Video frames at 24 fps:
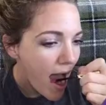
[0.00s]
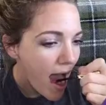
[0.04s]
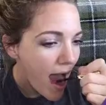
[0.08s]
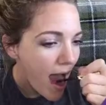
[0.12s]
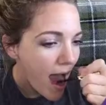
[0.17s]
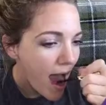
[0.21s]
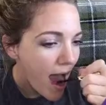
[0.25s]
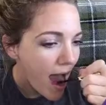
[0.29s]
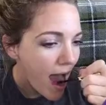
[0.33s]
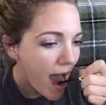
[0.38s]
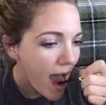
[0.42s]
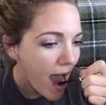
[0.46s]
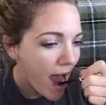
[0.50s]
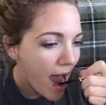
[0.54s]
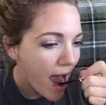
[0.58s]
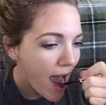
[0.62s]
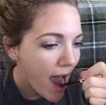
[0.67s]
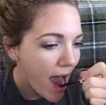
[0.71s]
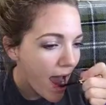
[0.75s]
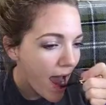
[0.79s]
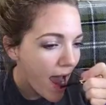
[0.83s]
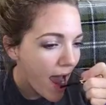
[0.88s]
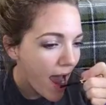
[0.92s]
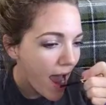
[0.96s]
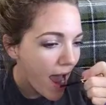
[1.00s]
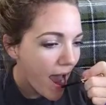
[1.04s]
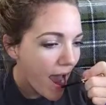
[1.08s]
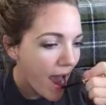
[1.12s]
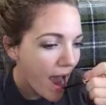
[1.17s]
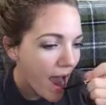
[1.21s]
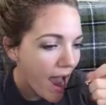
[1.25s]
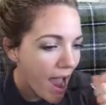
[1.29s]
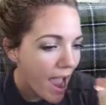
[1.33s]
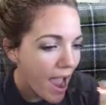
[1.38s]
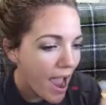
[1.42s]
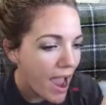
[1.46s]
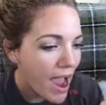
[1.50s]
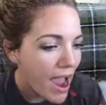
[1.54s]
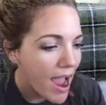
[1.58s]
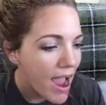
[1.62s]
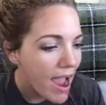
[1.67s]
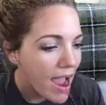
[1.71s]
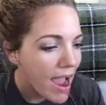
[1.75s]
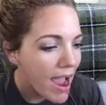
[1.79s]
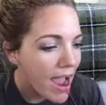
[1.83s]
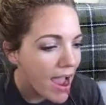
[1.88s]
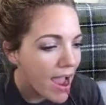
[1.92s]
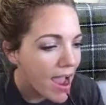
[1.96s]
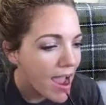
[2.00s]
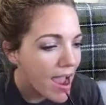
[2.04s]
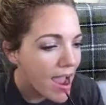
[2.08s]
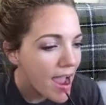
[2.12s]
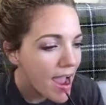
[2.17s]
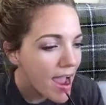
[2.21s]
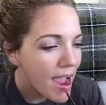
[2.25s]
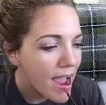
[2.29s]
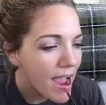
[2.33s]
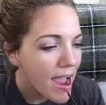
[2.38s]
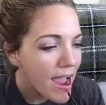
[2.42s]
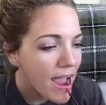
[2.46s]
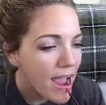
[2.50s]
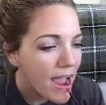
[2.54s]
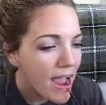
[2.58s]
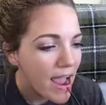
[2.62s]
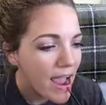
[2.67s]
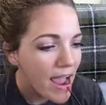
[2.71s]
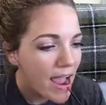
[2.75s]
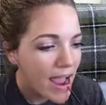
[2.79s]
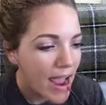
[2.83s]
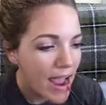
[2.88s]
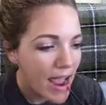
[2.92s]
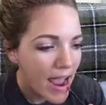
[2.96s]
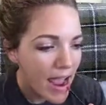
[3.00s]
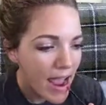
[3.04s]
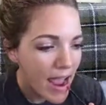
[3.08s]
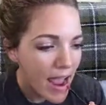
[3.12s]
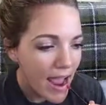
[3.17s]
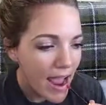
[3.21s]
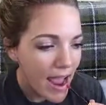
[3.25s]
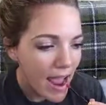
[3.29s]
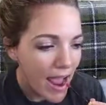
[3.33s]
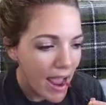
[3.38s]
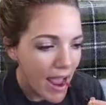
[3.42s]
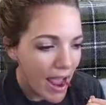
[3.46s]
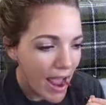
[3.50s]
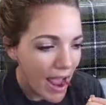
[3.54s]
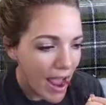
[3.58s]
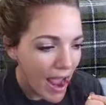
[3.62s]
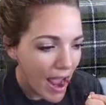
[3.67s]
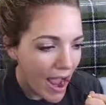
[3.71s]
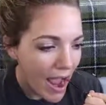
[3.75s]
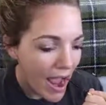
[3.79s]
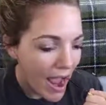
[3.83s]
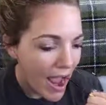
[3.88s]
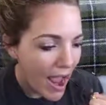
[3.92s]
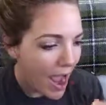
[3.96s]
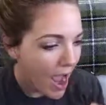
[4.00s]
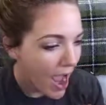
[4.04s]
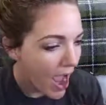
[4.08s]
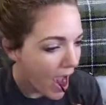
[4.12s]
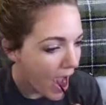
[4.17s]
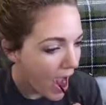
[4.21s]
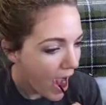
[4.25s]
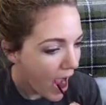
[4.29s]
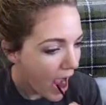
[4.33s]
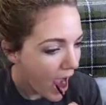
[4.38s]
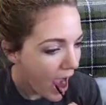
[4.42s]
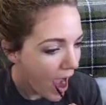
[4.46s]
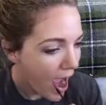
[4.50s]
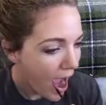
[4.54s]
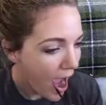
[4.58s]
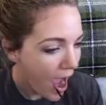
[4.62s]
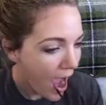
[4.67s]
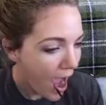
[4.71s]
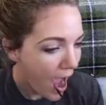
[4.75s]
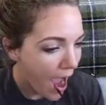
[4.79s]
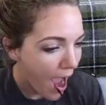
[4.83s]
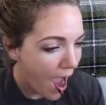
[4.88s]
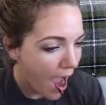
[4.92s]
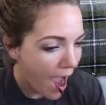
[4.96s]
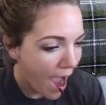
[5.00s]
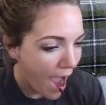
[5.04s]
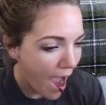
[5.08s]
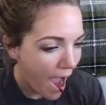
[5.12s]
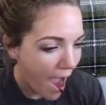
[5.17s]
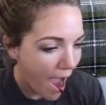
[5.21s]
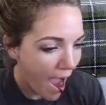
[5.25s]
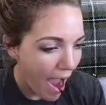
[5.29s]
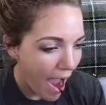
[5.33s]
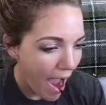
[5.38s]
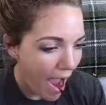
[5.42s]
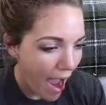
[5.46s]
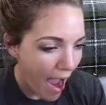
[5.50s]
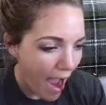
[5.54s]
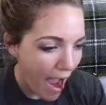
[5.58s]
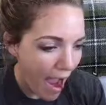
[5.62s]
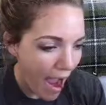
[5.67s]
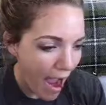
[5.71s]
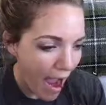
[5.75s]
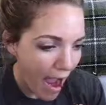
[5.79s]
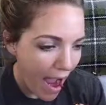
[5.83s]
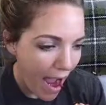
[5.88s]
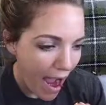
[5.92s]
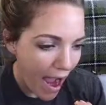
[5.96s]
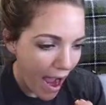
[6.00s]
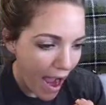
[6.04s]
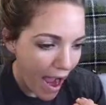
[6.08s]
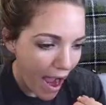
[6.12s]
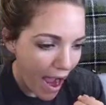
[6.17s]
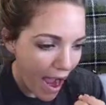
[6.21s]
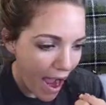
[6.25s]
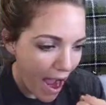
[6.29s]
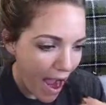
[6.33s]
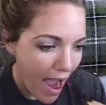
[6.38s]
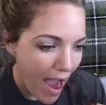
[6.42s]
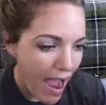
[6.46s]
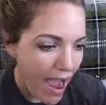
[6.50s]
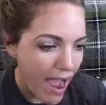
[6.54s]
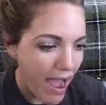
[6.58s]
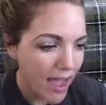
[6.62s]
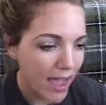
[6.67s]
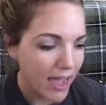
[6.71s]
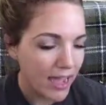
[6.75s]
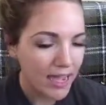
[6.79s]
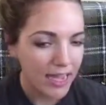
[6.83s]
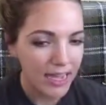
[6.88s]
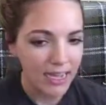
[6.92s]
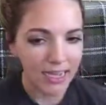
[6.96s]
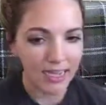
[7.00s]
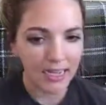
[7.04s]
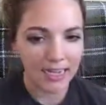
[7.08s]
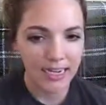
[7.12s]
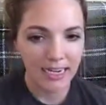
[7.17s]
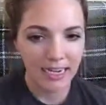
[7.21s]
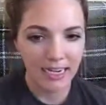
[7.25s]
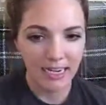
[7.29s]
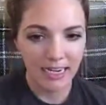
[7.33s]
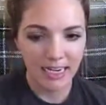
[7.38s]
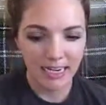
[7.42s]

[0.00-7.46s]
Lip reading: No one is speaking in this clip.